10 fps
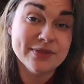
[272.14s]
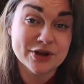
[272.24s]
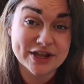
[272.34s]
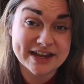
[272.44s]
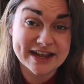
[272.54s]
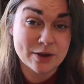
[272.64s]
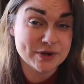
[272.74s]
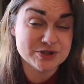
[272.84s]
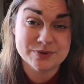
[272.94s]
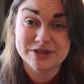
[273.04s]
they're getting out.
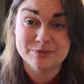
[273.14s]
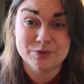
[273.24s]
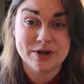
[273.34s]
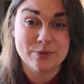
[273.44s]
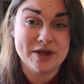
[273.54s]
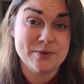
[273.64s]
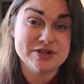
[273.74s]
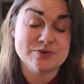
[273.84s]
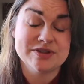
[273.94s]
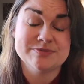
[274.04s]
We don't want them to run away. We
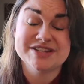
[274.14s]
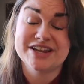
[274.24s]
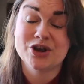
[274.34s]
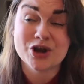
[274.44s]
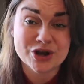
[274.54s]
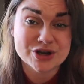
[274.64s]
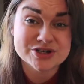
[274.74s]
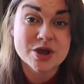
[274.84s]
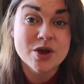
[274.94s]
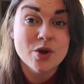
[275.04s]
don't want them to get
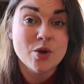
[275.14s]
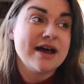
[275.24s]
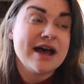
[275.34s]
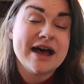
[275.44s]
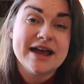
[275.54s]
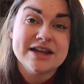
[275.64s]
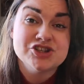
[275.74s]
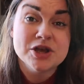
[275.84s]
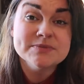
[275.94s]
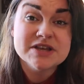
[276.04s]
hurt. I
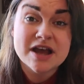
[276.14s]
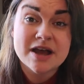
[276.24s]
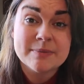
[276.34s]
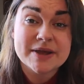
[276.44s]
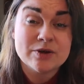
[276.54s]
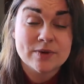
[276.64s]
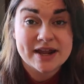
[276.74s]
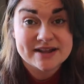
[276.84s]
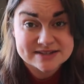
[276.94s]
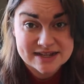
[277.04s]
jumped up and
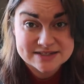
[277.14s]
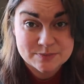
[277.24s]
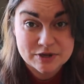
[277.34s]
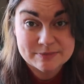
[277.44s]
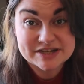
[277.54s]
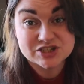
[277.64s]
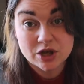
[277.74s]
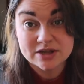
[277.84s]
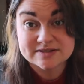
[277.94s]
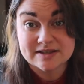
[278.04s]
ran outside to bring my
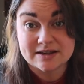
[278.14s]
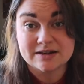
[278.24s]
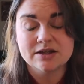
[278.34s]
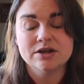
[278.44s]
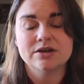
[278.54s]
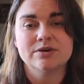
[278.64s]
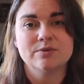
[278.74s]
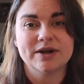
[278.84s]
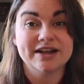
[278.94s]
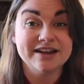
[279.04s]
dogs in.
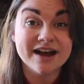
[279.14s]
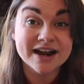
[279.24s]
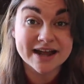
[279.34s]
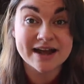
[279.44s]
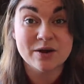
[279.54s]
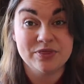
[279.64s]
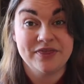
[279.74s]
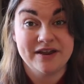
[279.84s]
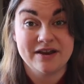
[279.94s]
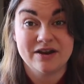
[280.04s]
When I got
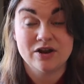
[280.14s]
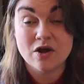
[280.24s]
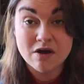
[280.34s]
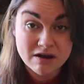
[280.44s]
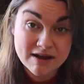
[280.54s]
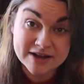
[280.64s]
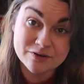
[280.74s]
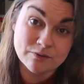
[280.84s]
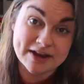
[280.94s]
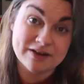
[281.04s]
out there, Con
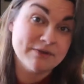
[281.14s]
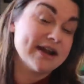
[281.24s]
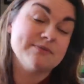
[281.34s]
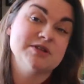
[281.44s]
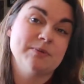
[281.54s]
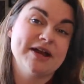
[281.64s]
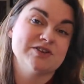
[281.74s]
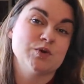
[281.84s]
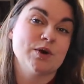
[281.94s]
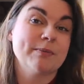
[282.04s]
ran right up to the
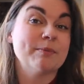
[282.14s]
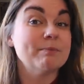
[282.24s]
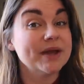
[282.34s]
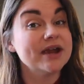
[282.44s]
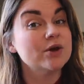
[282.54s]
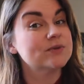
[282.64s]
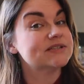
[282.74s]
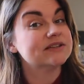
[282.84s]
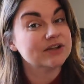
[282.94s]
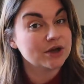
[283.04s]
back door, but Bear was
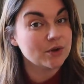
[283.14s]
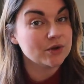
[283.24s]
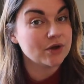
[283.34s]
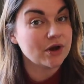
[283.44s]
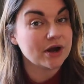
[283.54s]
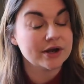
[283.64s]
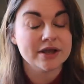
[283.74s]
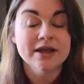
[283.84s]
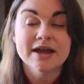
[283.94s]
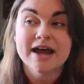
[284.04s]
in the goat yard.
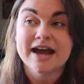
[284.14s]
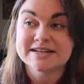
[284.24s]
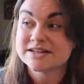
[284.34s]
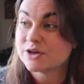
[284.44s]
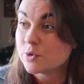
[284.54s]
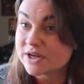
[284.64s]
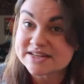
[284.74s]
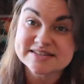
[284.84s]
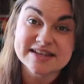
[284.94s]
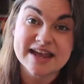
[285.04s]
I did a quick
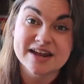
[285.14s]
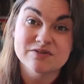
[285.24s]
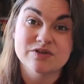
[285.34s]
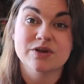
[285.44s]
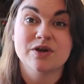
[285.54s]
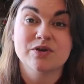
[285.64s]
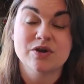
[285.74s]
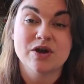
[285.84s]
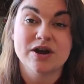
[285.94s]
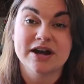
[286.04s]
scan of the goat
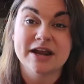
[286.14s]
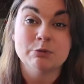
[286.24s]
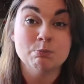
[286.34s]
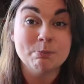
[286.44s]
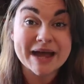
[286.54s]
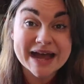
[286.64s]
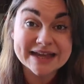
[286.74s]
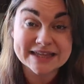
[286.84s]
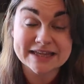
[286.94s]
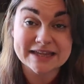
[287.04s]
yard, and
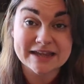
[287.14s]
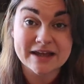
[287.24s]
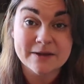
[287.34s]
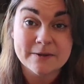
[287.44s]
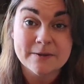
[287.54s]
Maggie